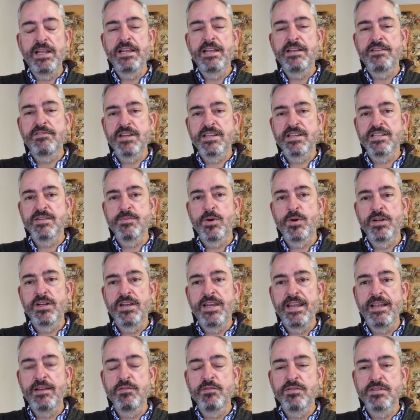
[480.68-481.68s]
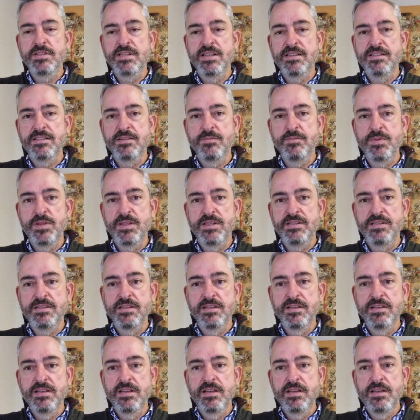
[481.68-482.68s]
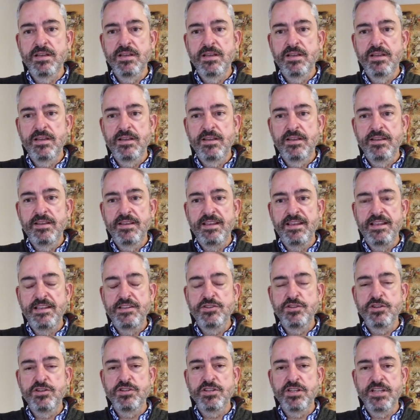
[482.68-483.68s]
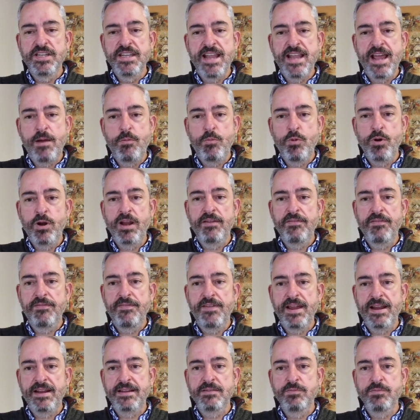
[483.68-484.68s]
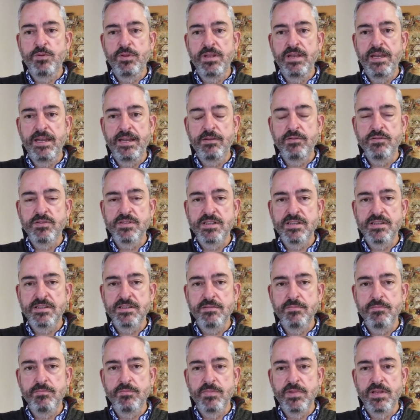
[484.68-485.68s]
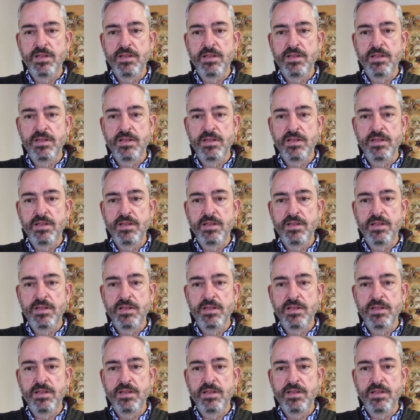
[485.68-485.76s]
interesting about an ecosystem is there's a network effect with an ecosystem.